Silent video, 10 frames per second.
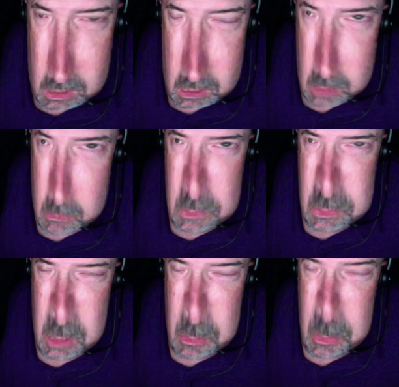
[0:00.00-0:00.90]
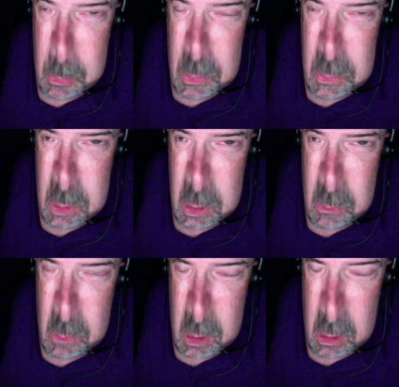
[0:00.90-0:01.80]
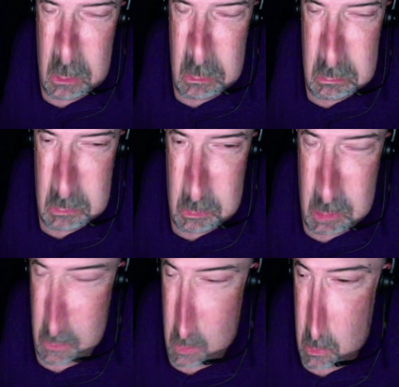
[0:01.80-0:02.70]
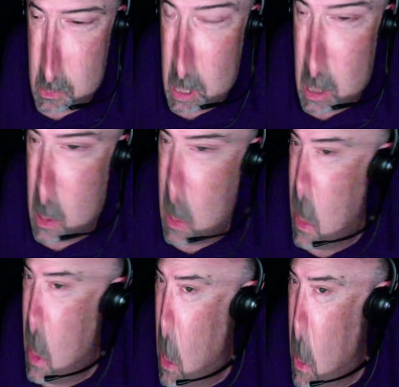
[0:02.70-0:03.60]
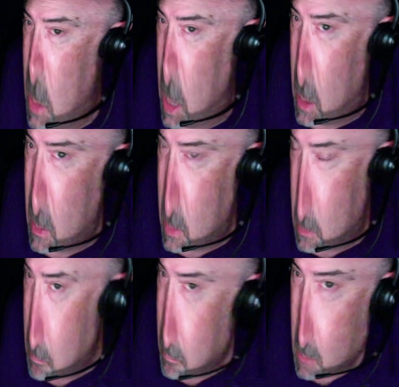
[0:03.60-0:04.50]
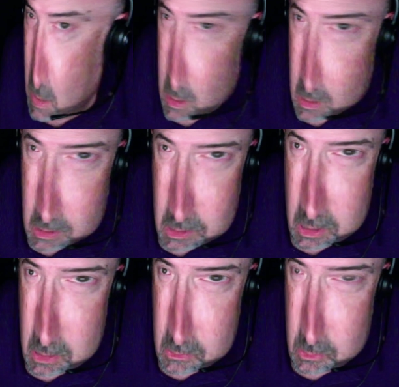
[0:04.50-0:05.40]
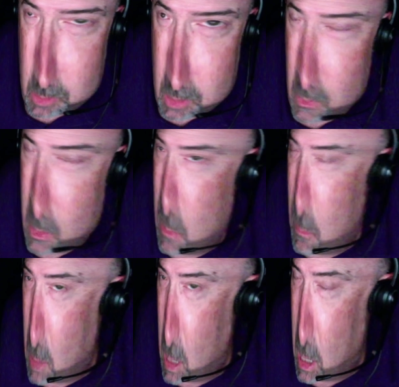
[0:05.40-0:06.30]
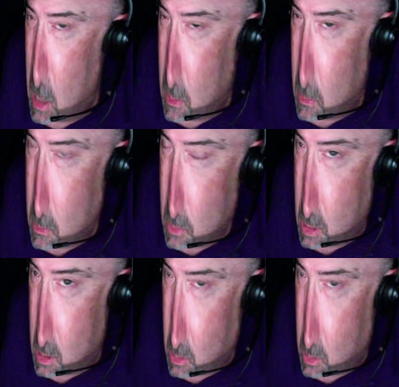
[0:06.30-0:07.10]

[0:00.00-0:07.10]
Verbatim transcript: I won't stop impersonating Ringo. But of course, I could do George Harrison. He does a bit of a My Guitar Gently